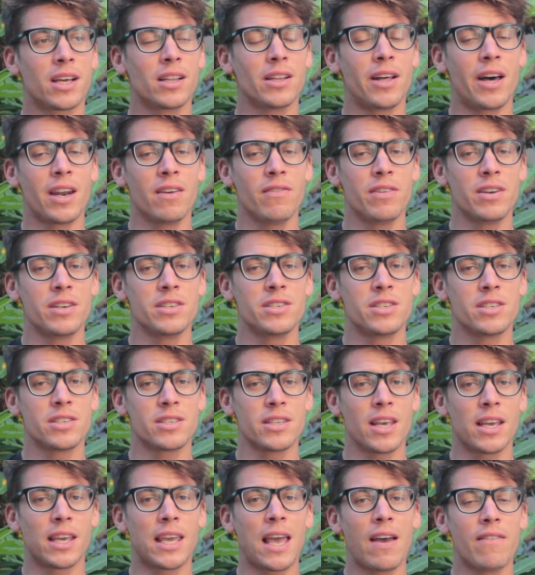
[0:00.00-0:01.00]
a lot of it is just
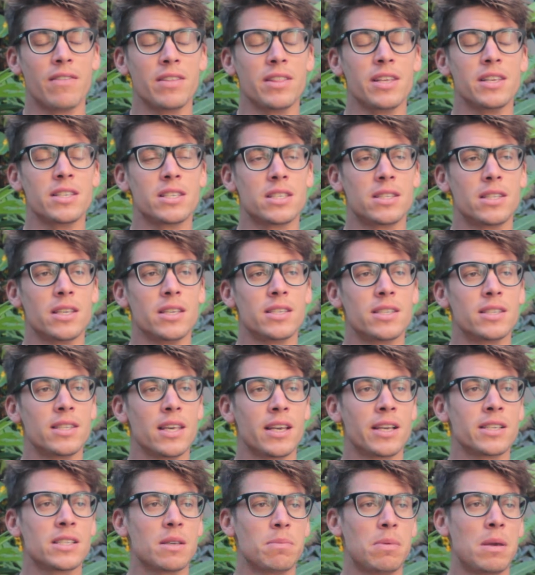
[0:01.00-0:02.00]
like having these these
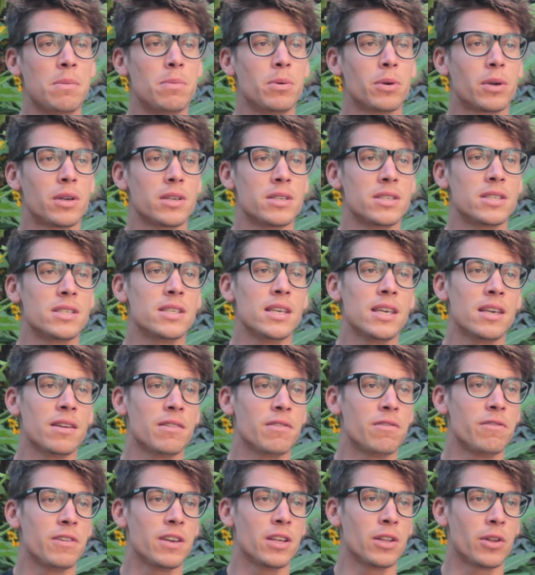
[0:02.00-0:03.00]
things that people can see and
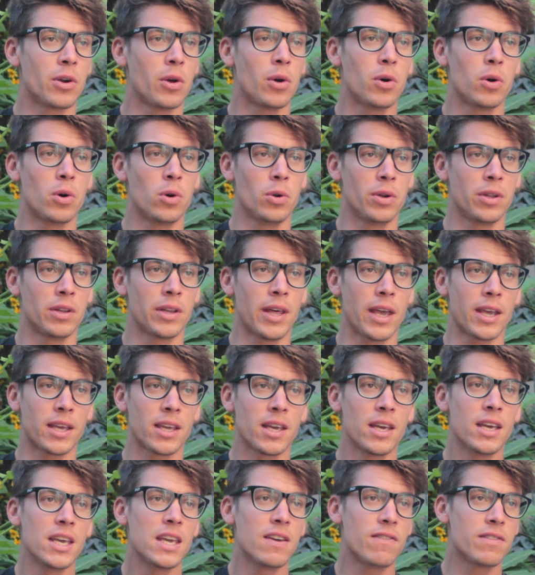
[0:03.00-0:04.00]
feel and hold and like
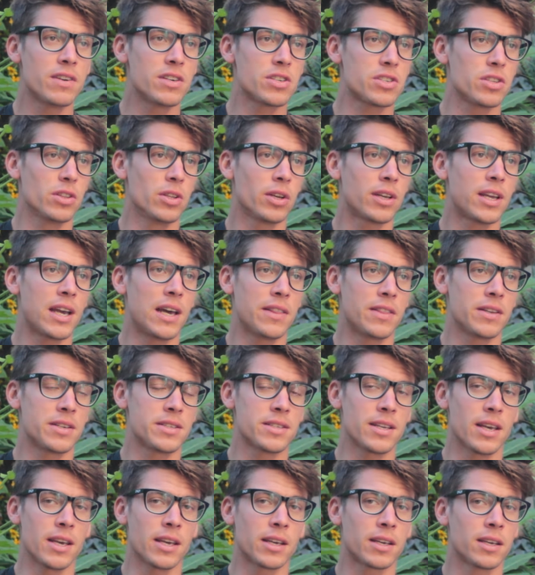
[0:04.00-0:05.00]
even just look at that's
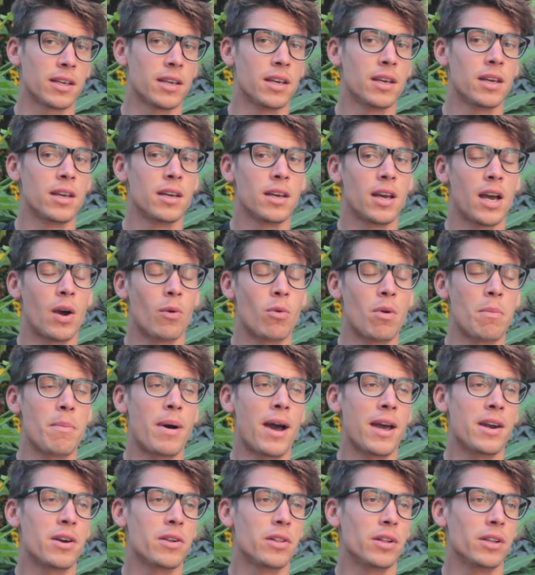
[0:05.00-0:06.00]
like a
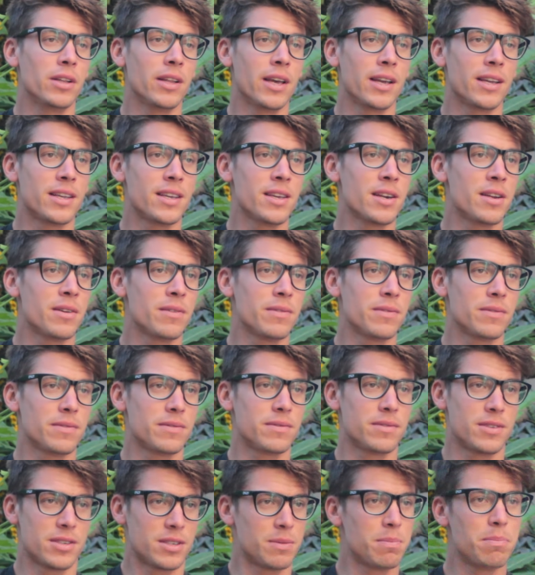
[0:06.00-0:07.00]
reminder that like, you
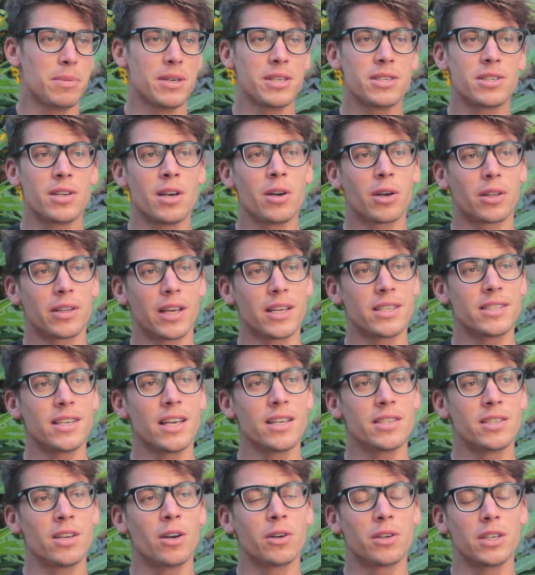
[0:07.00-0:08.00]
know, just be stoked, like stay
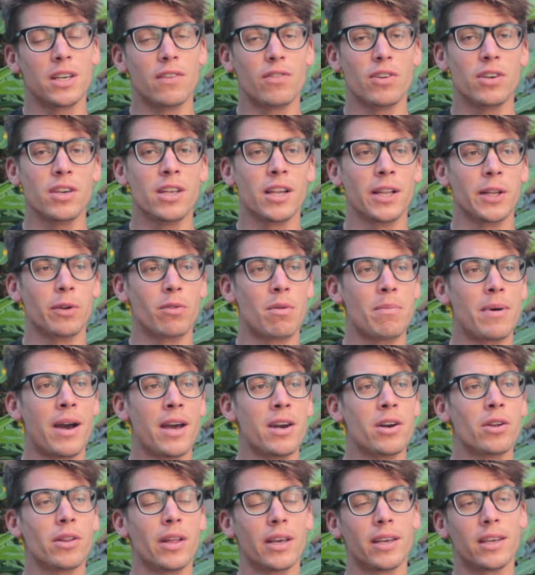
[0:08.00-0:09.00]
stoked. And if you need a little
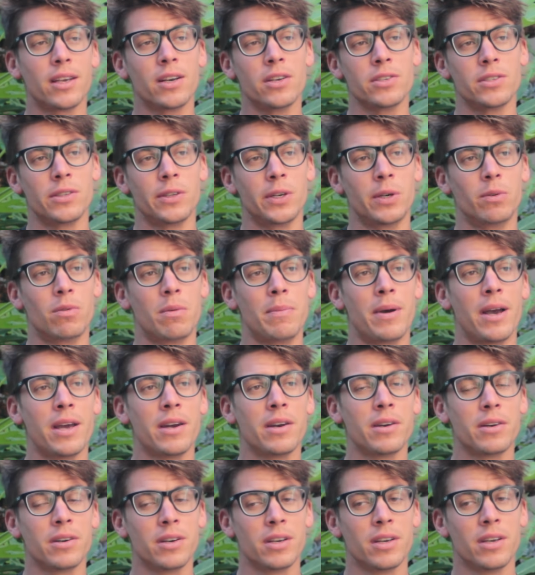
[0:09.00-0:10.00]
reminder, like here's a little
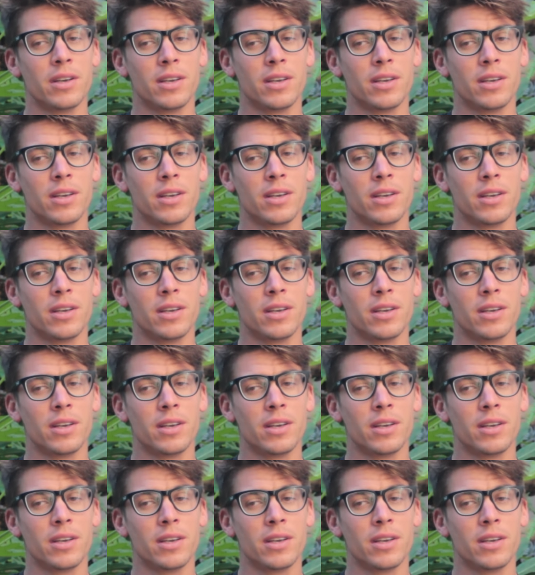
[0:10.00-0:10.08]
reminder.